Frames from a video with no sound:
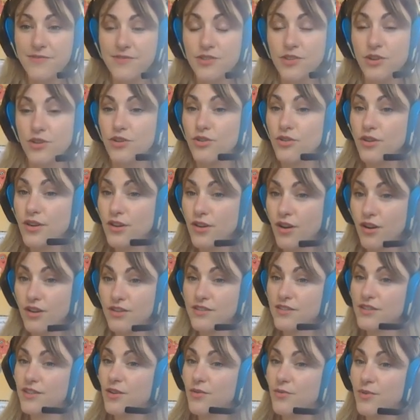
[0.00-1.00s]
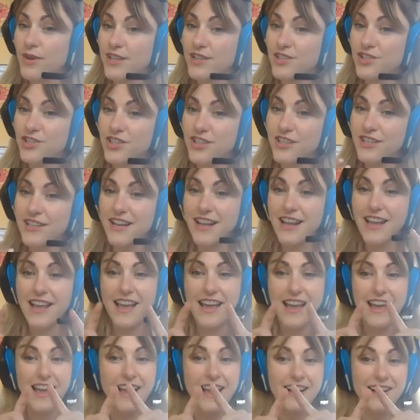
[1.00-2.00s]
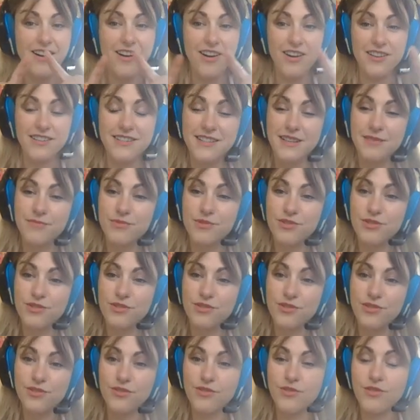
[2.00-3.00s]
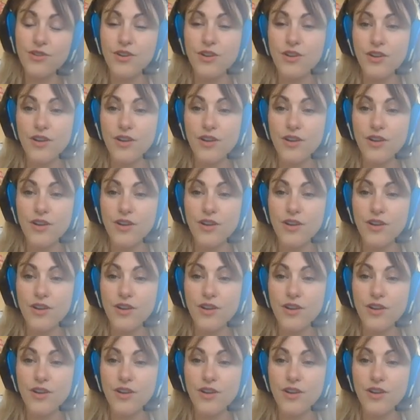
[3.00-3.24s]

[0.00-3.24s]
So you can ask the question and ask them to